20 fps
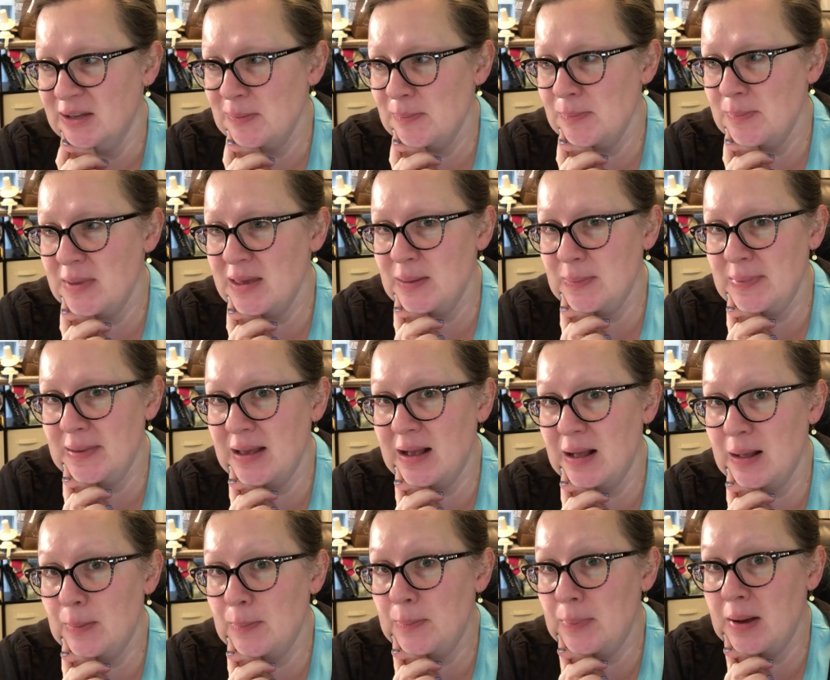Maybe
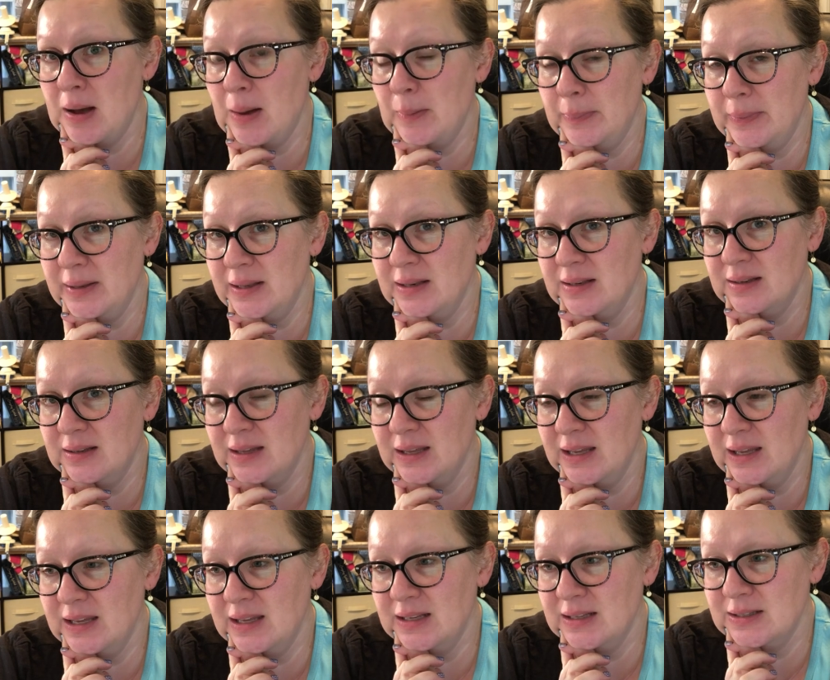I'll pop in
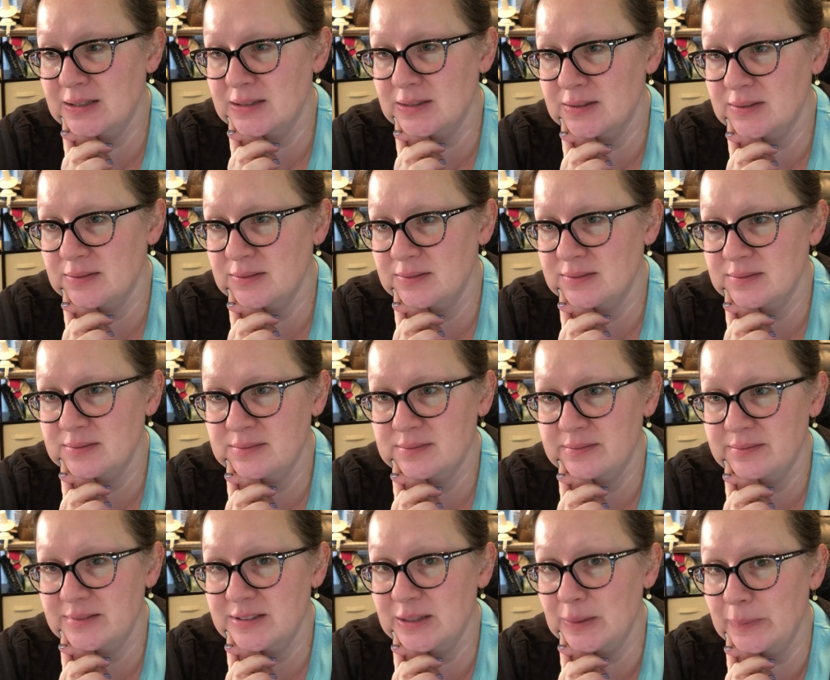again
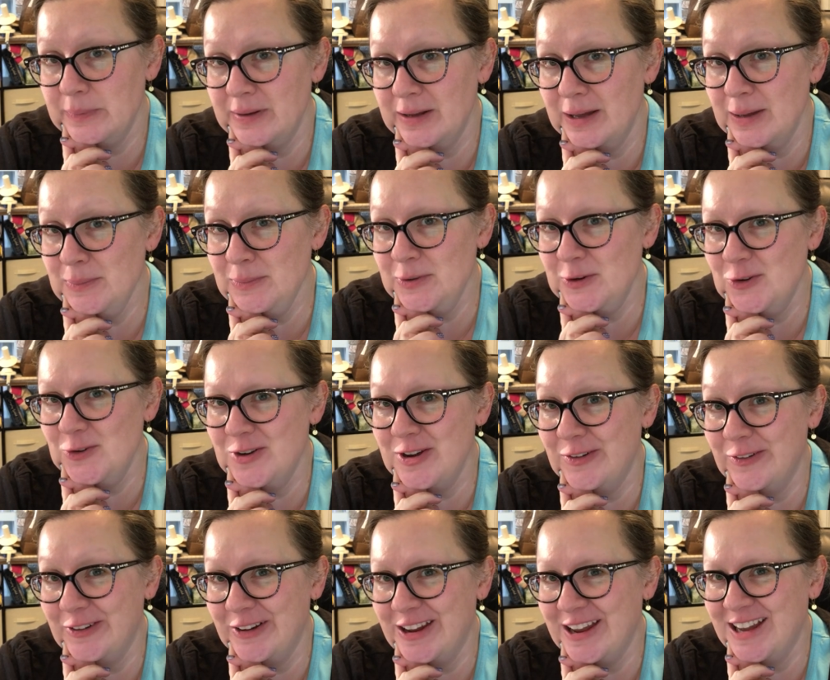sometime. You
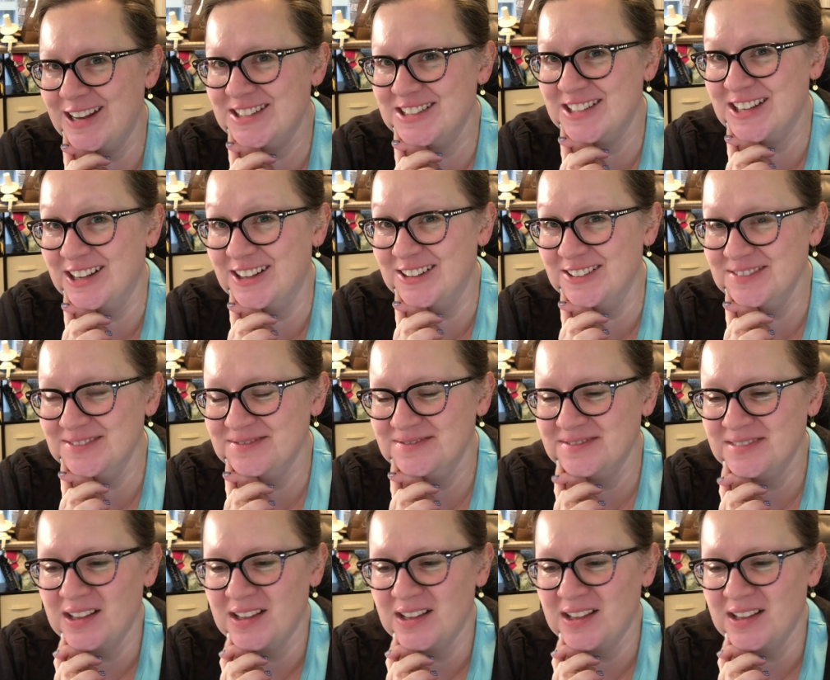never can tell.